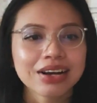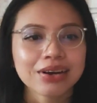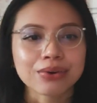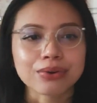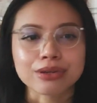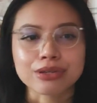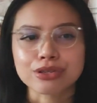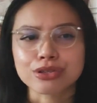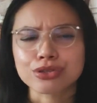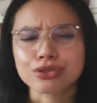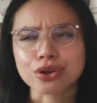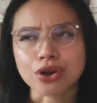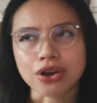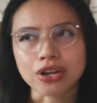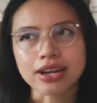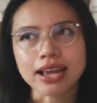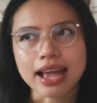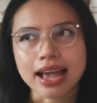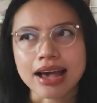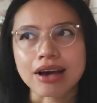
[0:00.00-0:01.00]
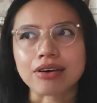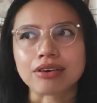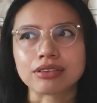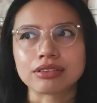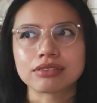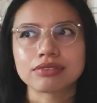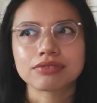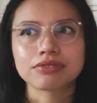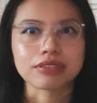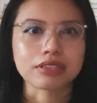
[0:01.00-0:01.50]
or sought out
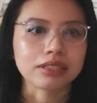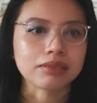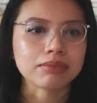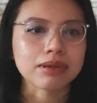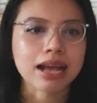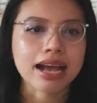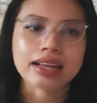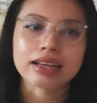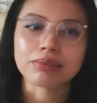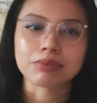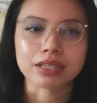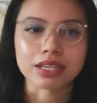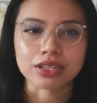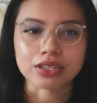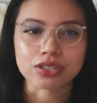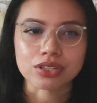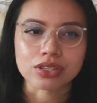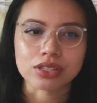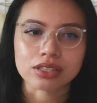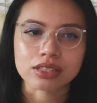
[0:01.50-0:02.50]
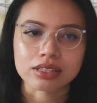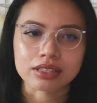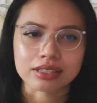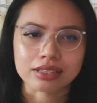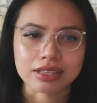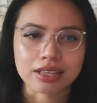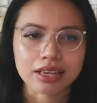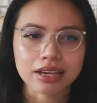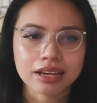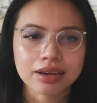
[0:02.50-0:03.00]
film adaptations
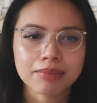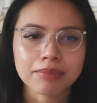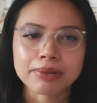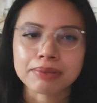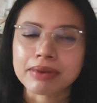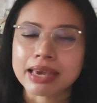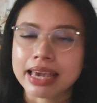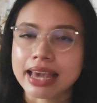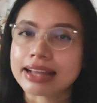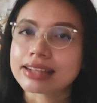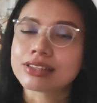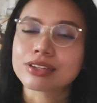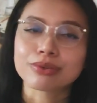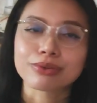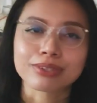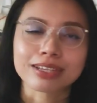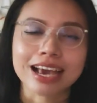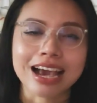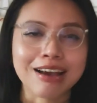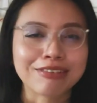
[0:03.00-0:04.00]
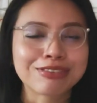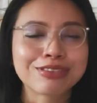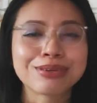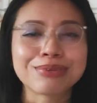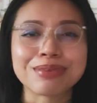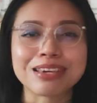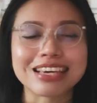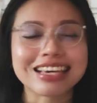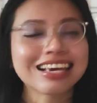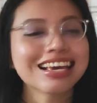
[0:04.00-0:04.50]
this year, but my answer would have to
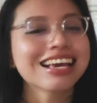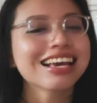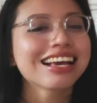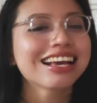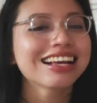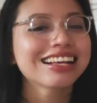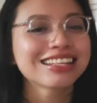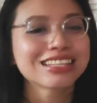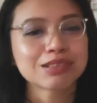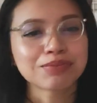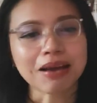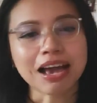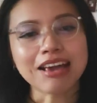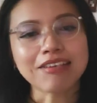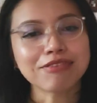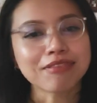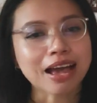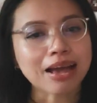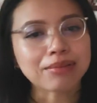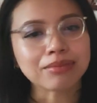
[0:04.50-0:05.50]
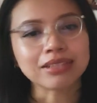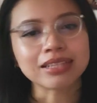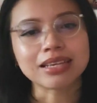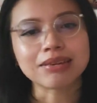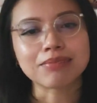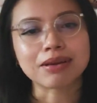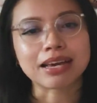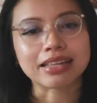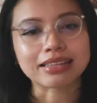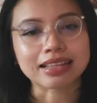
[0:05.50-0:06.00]
be Spy Family
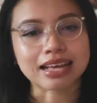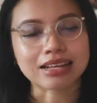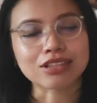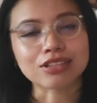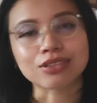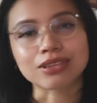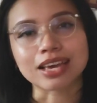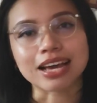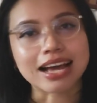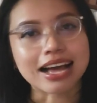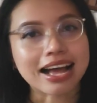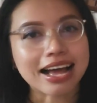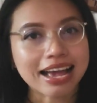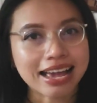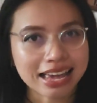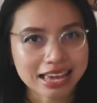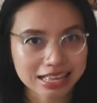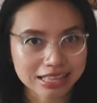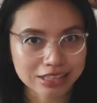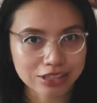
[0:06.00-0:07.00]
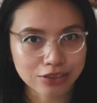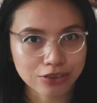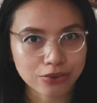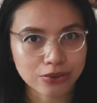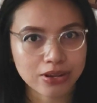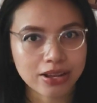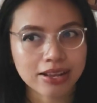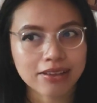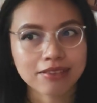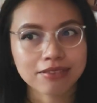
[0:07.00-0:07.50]
by Tatsuya Endo.
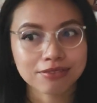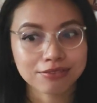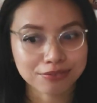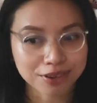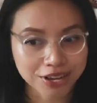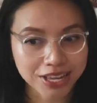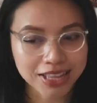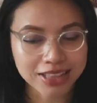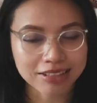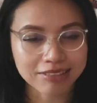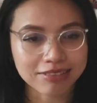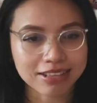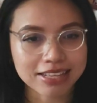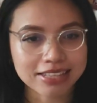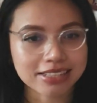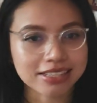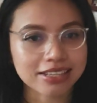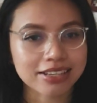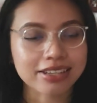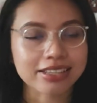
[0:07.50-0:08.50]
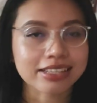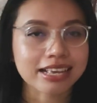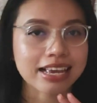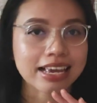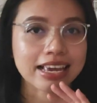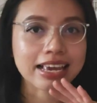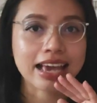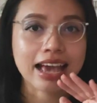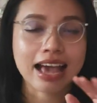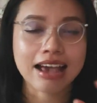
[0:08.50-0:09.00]
Fucking love that series.
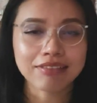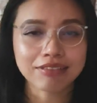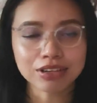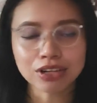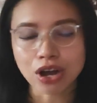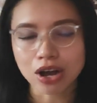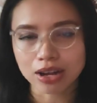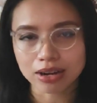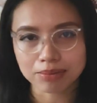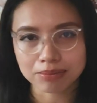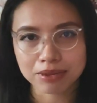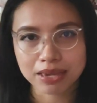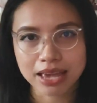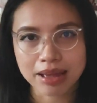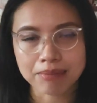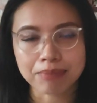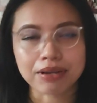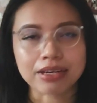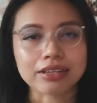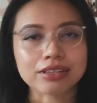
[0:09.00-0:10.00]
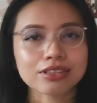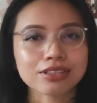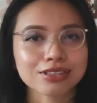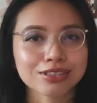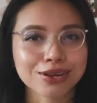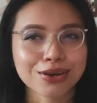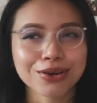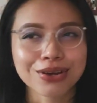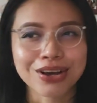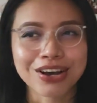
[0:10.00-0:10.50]
I haven't caught up yet, but it's
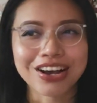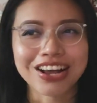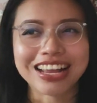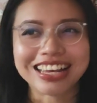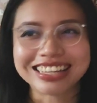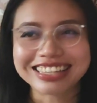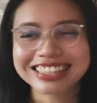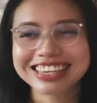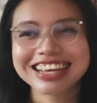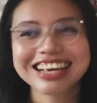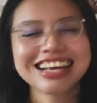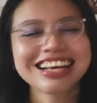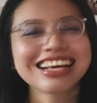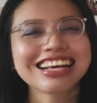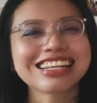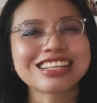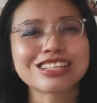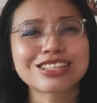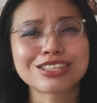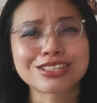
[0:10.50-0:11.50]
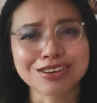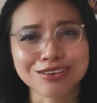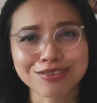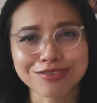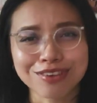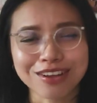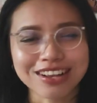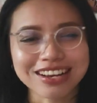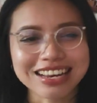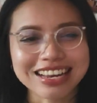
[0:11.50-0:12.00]
so good. It's so
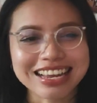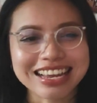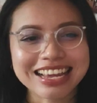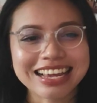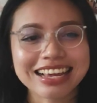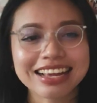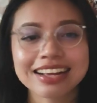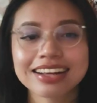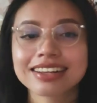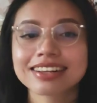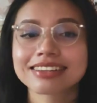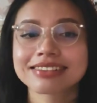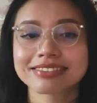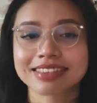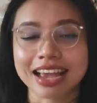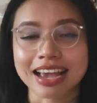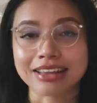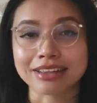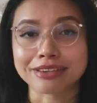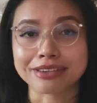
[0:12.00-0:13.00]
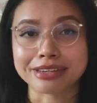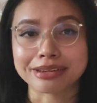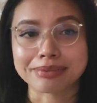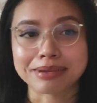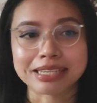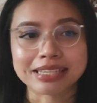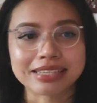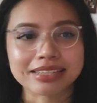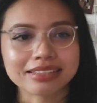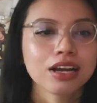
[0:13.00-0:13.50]
funny. Highly
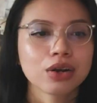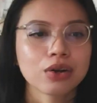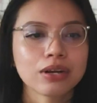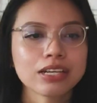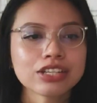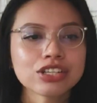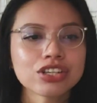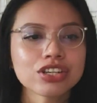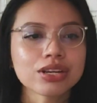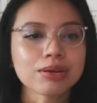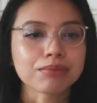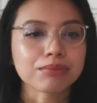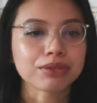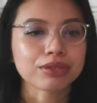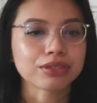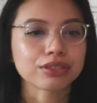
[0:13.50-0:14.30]
recommend it. Question number